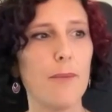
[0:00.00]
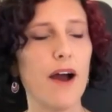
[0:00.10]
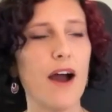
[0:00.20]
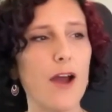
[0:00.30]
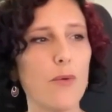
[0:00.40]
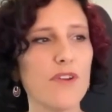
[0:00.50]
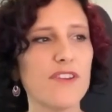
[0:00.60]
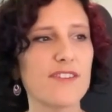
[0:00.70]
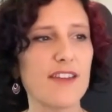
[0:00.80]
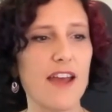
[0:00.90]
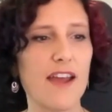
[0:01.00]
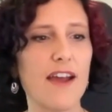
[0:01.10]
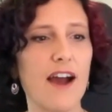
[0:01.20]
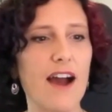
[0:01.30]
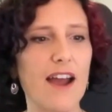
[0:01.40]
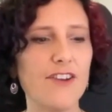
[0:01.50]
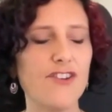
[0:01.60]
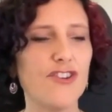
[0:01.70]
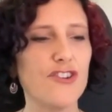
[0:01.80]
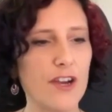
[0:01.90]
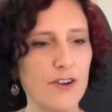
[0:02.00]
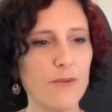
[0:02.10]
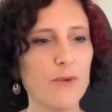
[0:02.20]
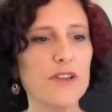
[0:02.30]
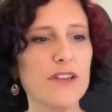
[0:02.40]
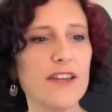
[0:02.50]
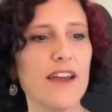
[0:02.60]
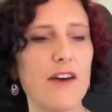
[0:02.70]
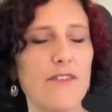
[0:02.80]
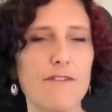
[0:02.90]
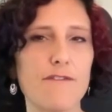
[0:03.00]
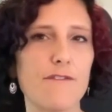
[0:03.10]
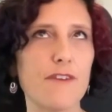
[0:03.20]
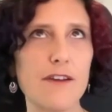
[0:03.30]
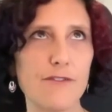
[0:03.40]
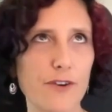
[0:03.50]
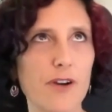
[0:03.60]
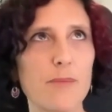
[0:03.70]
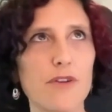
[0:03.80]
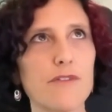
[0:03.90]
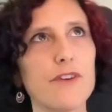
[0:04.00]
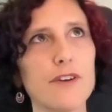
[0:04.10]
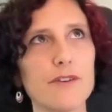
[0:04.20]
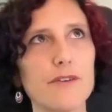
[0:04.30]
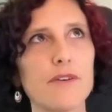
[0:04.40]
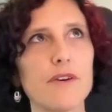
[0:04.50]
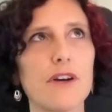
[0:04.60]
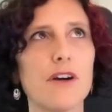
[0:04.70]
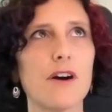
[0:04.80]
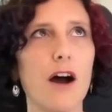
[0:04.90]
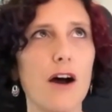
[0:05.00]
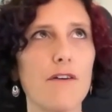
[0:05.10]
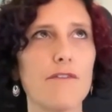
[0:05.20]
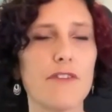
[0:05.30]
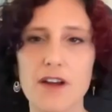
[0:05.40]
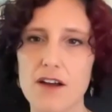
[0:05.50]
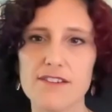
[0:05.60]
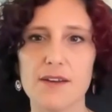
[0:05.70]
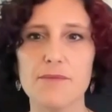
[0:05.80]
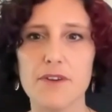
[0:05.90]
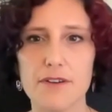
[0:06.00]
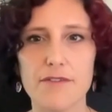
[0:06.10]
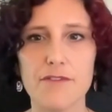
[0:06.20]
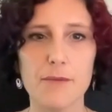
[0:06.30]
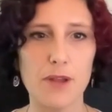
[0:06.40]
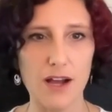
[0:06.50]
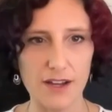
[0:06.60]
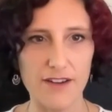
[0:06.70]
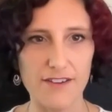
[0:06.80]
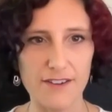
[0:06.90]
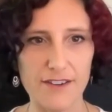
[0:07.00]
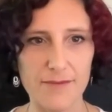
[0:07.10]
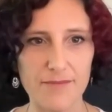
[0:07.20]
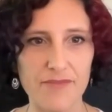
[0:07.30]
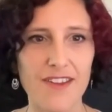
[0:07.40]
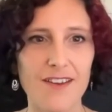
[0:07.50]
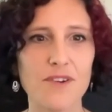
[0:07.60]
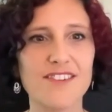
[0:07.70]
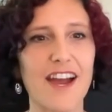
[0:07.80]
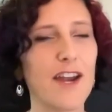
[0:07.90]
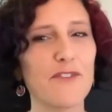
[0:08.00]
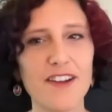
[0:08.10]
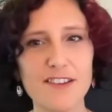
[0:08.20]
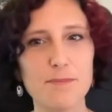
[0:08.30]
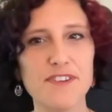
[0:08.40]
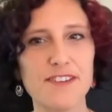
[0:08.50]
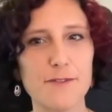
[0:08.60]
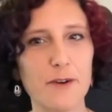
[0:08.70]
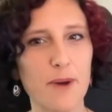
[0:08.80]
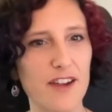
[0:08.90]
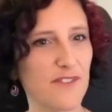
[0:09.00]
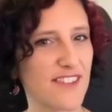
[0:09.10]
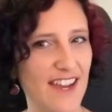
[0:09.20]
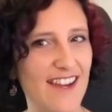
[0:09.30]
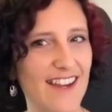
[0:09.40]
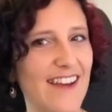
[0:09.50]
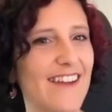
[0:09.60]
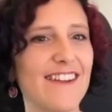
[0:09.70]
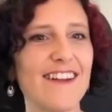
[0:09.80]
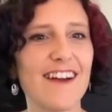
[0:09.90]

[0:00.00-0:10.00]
I would say I generally have a favorable view of the concept of the block editor which is kind of like a specific way of saying it.